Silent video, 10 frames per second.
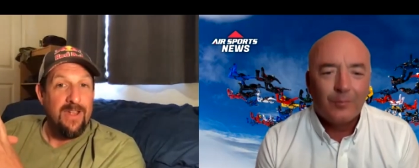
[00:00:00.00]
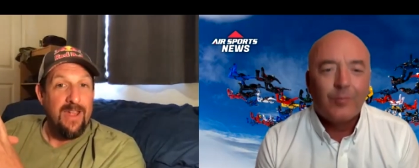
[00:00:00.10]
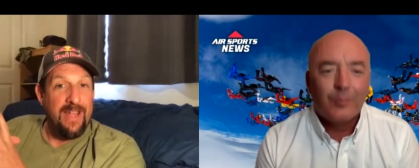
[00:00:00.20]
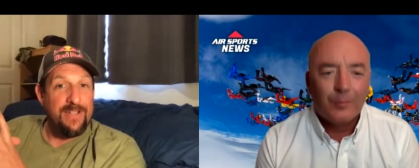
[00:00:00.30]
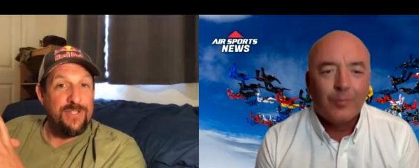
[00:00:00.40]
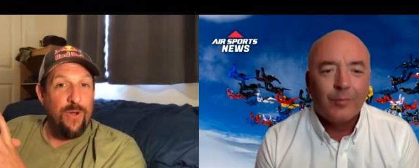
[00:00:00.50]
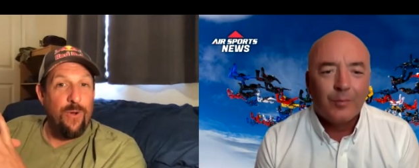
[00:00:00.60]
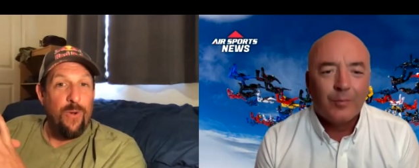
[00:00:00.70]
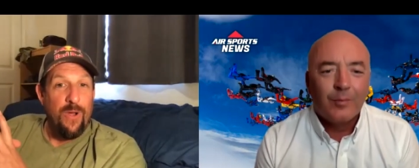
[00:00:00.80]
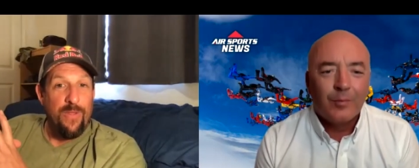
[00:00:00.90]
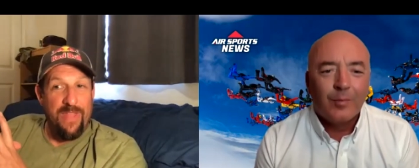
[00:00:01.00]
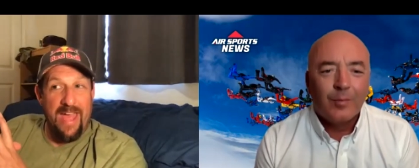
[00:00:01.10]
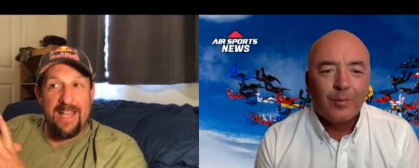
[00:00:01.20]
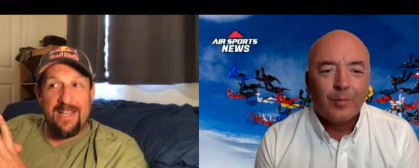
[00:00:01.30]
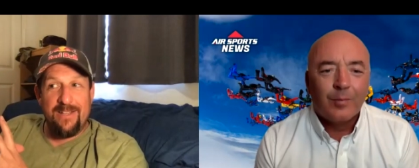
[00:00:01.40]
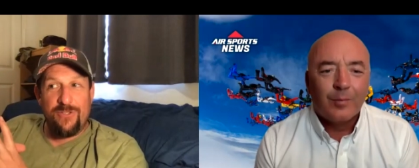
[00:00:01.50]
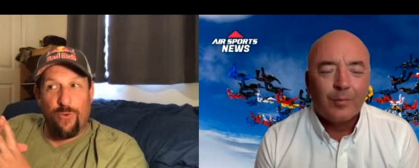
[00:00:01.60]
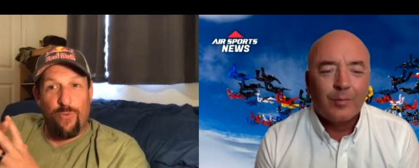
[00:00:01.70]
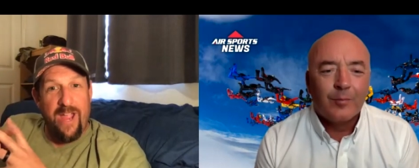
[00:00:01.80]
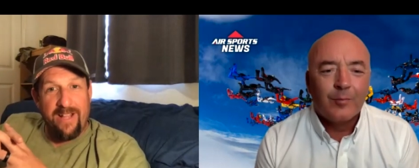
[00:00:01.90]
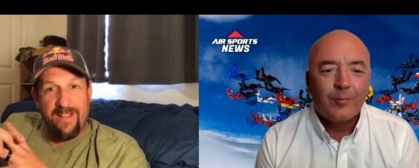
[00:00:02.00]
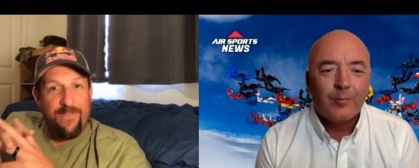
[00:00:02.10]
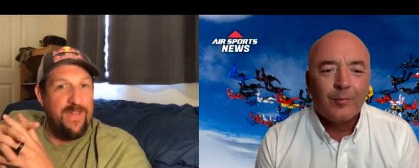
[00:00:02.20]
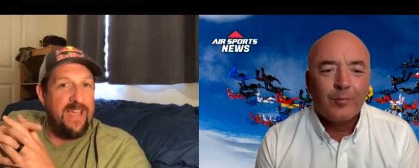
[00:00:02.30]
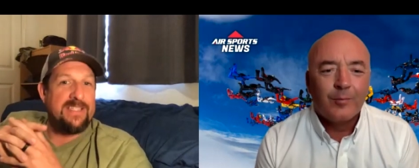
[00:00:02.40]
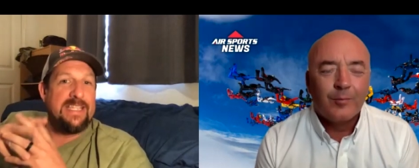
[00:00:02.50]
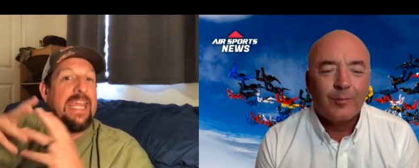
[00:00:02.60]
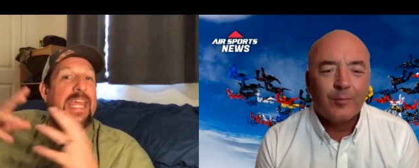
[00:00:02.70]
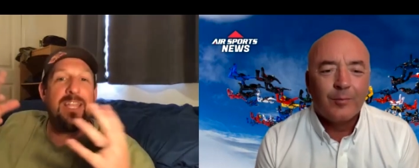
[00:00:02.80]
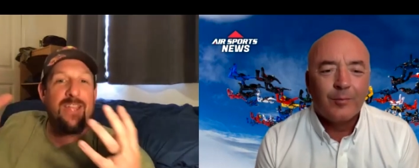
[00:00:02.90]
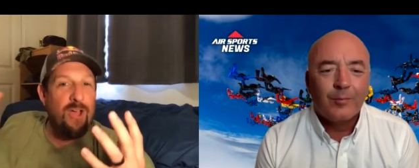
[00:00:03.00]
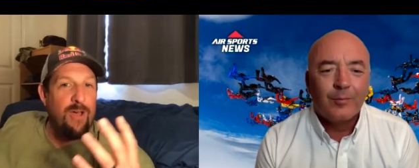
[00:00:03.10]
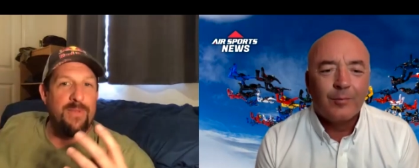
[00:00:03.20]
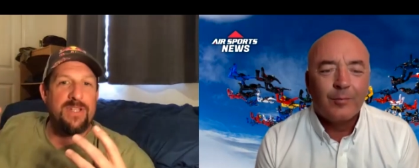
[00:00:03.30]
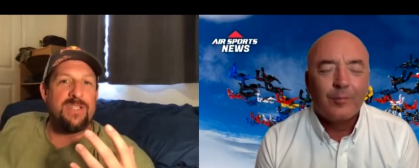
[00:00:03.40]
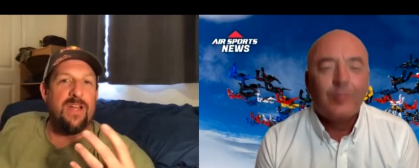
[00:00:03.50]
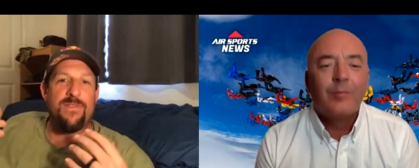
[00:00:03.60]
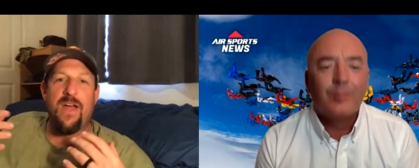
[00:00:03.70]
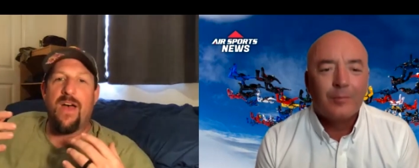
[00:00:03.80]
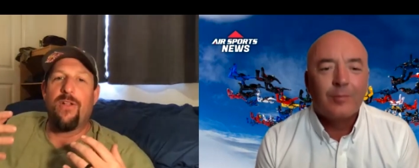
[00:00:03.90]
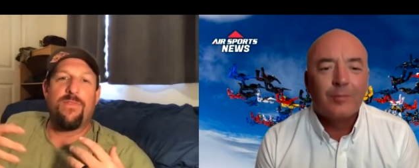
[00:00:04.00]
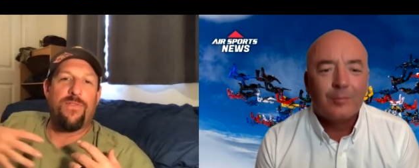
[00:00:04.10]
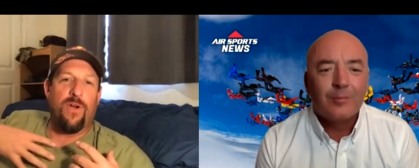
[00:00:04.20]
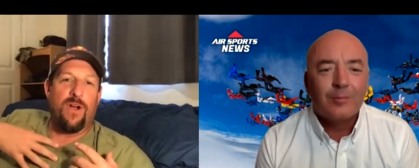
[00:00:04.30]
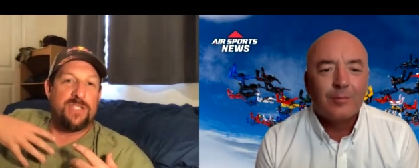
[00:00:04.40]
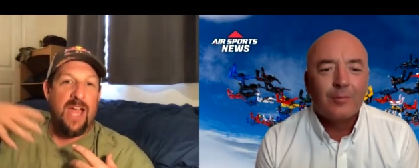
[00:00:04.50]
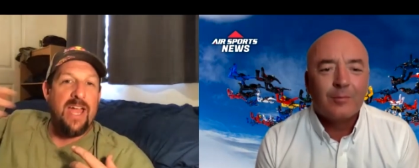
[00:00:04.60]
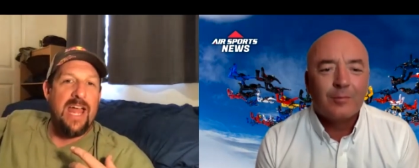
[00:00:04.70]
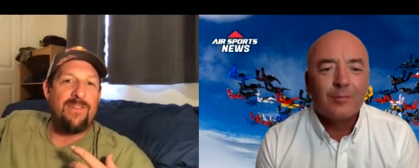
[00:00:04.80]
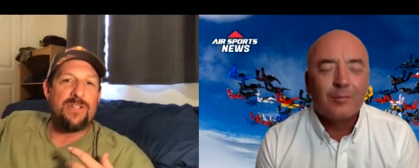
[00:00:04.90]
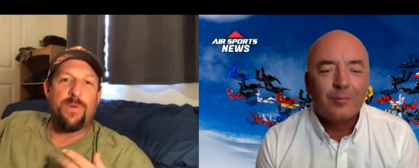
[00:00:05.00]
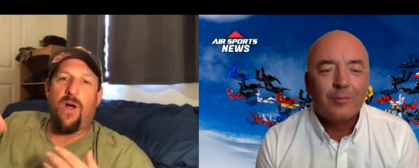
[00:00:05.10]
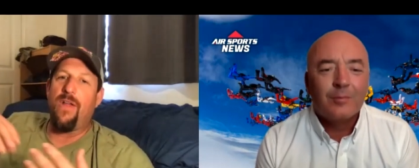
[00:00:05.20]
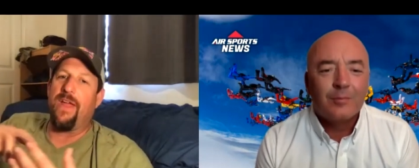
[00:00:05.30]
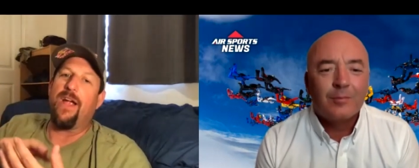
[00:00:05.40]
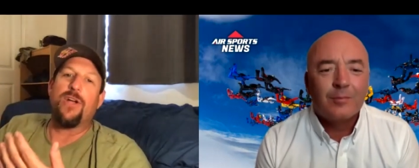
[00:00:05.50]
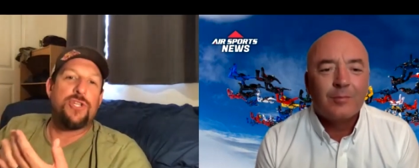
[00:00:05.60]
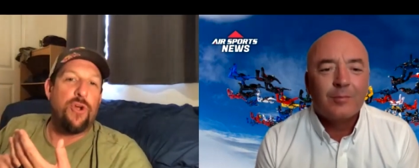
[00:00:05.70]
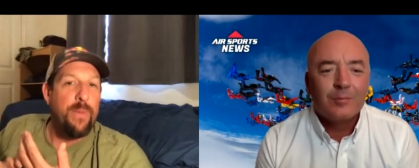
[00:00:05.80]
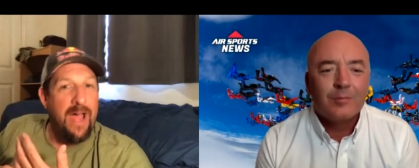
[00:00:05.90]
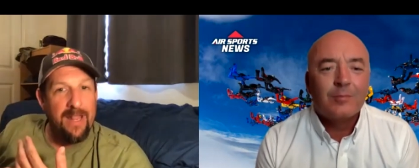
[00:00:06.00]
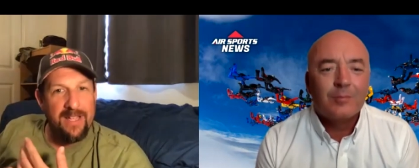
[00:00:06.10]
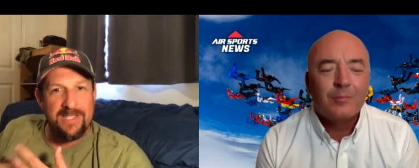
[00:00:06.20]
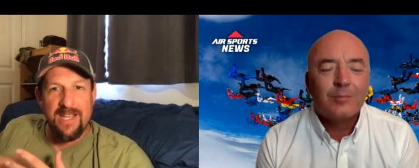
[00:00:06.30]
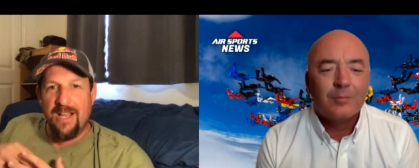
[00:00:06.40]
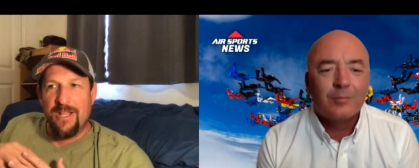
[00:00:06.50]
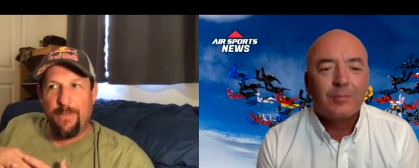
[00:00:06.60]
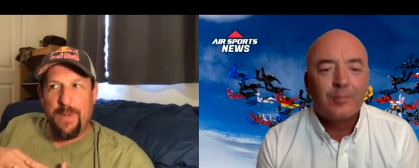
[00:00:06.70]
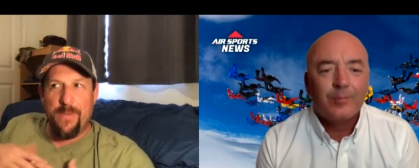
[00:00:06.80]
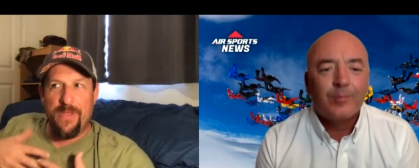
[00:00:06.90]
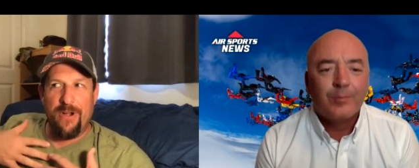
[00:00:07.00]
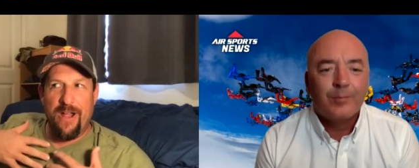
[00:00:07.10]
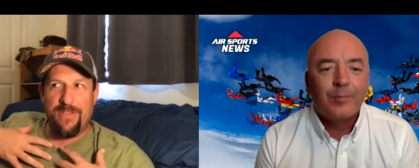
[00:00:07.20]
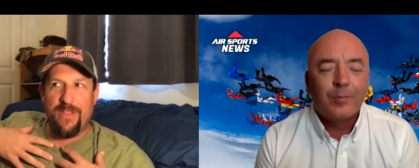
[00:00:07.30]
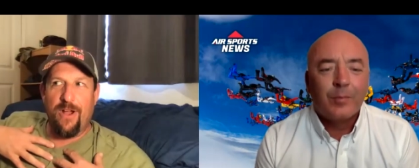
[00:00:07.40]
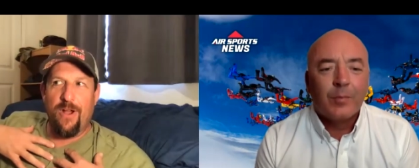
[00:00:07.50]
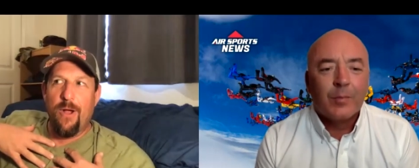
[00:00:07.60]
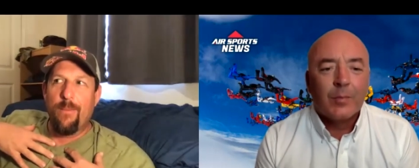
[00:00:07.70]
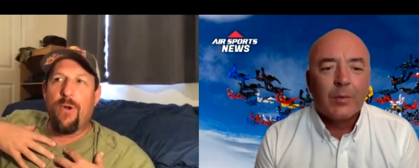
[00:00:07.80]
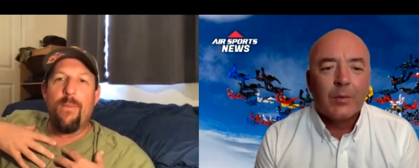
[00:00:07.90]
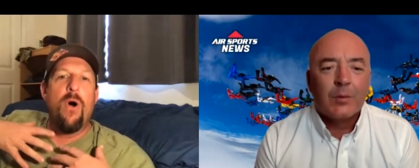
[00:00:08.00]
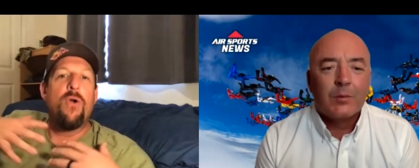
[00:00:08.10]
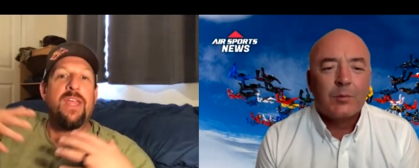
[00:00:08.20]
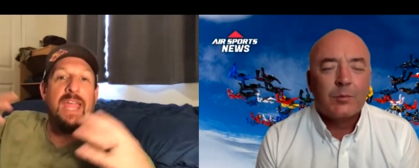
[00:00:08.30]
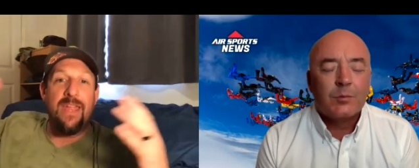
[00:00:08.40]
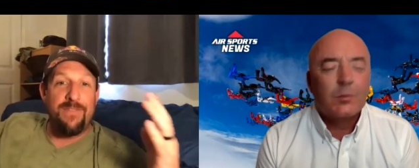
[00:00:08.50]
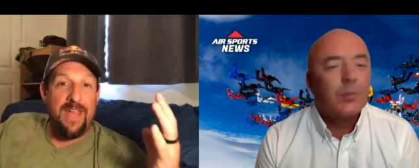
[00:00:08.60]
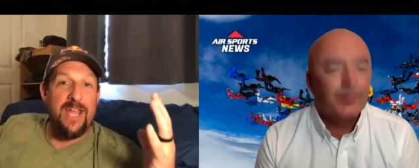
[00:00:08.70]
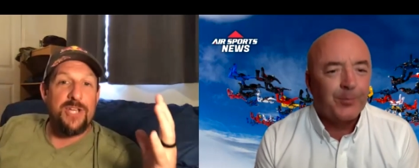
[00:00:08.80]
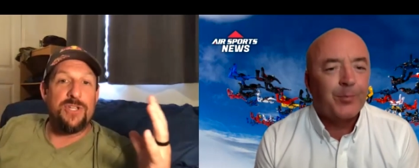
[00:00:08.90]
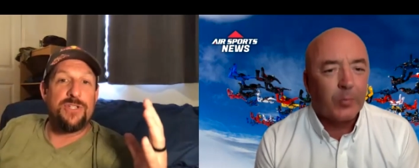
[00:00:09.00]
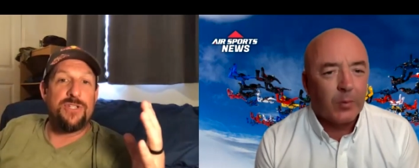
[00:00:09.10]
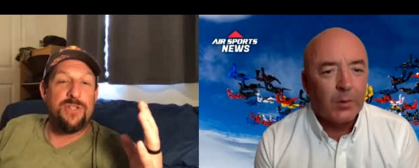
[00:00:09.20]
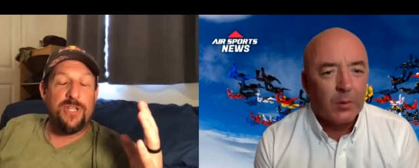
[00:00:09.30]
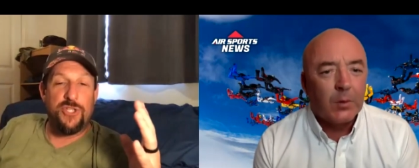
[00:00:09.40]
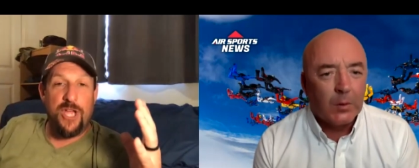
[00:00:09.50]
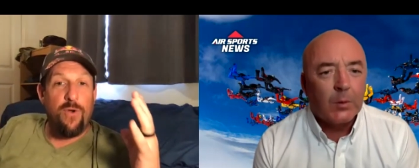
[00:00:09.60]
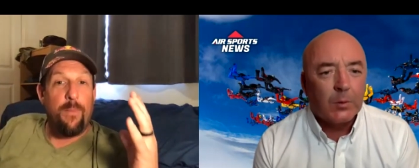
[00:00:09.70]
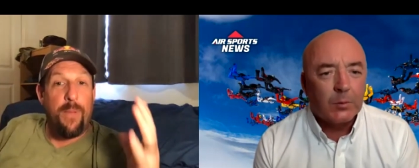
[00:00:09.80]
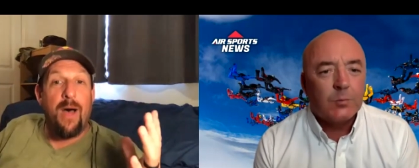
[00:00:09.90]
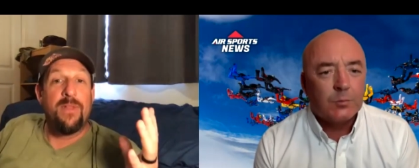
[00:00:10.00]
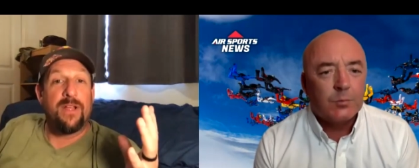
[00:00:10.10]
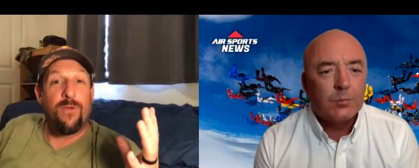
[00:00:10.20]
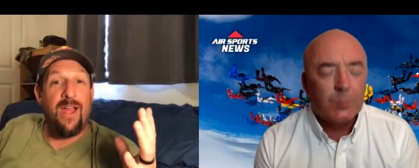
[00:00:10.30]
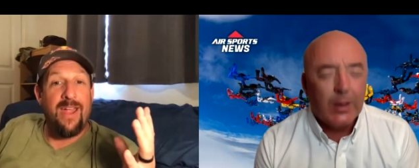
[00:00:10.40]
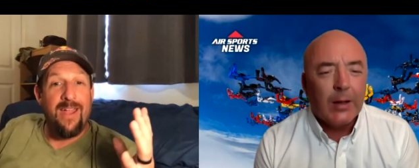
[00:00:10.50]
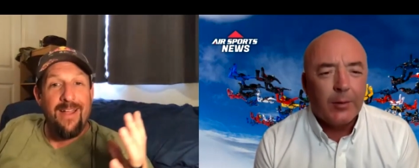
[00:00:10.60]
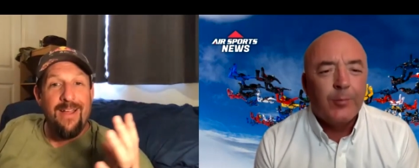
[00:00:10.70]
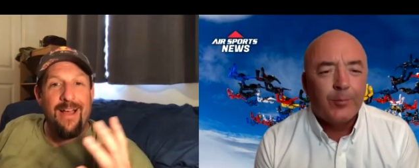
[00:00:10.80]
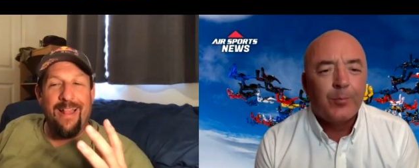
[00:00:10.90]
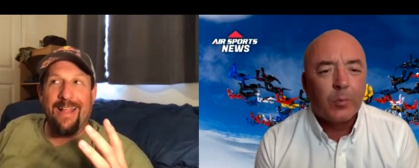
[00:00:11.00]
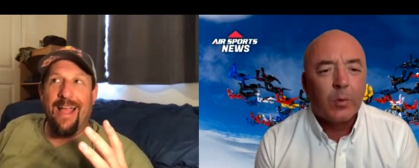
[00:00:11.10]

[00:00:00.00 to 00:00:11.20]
Speaker 1: And so that directly affects the income and stuff, not only for our skydivers, but all the air show pilots, the people that are out there promoting aviation to the general public, right? Like